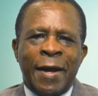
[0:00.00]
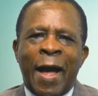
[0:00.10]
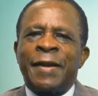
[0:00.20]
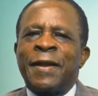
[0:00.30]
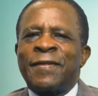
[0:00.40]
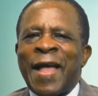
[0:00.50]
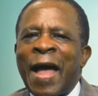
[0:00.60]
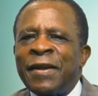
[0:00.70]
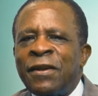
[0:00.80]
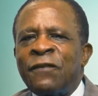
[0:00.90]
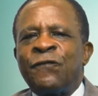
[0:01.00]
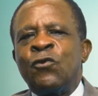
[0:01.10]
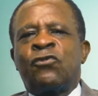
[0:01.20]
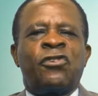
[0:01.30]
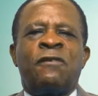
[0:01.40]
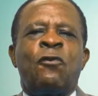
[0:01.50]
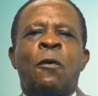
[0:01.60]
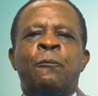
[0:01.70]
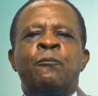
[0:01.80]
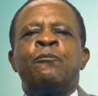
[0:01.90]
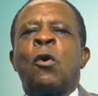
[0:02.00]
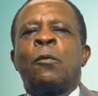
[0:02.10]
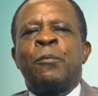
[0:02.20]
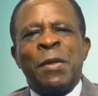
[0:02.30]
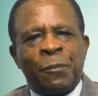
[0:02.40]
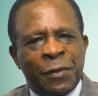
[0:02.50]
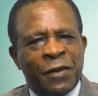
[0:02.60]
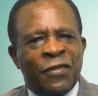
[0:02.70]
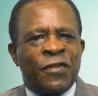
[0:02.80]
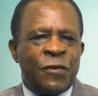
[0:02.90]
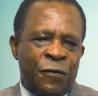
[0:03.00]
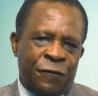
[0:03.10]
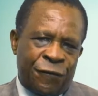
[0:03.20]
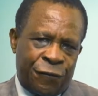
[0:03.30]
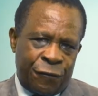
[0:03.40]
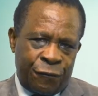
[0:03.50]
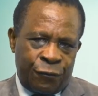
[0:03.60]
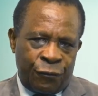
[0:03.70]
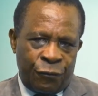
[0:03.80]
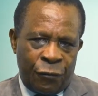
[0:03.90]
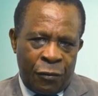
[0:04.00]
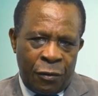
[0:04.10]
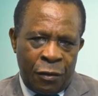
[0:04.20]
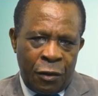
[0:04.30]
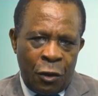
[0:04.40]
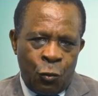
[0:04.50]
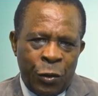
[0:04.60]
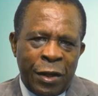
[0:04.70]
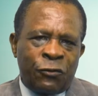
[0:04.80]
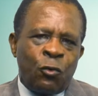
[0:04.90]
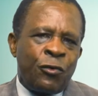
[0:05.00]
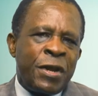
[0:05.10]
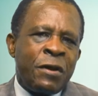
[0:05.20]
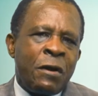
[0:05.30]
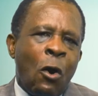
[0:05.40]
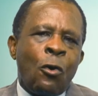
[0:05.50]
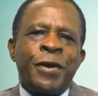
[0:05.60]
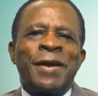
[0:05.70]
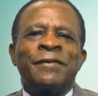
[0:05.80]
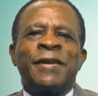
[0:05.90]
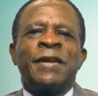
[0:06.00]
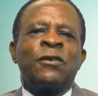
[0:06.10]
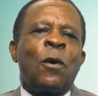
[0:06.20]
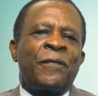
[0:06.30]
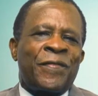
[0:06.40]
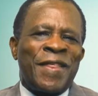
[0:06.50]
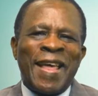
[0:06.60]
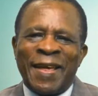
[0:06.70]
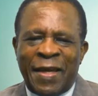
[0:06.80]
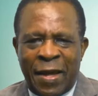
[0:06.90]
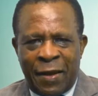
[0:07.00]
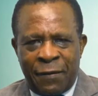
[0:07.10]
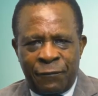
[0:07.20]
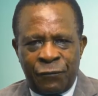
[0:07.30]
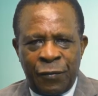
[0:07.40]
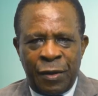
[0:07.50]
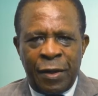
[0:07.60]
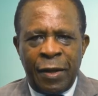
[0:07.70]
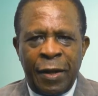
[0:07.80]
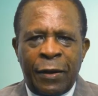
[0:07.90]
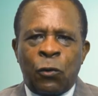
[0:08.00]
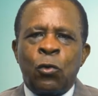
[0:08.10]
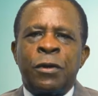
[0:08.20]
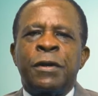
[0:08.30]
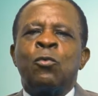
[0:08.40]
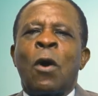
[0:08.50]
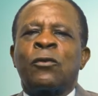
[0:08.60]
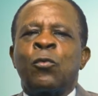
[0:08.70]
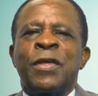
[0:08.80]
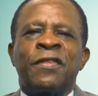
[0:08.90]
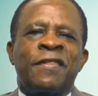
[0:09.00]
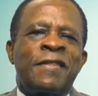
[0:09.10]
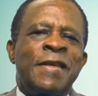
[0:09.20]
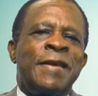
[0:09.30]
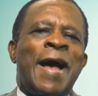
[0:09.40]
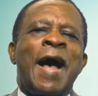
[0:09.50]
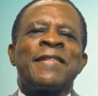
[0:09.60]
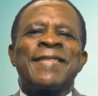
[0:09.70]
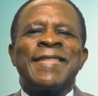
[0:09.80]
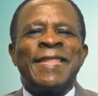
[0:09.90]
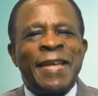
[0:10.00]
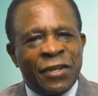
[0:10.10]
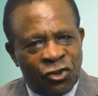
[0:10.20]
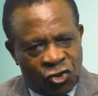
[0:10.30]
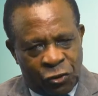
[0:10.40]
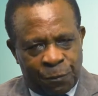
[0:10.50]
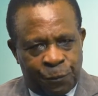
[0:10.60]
and designing the future of our people deserve, we need to reorientate our thinking, including what we see as leadership.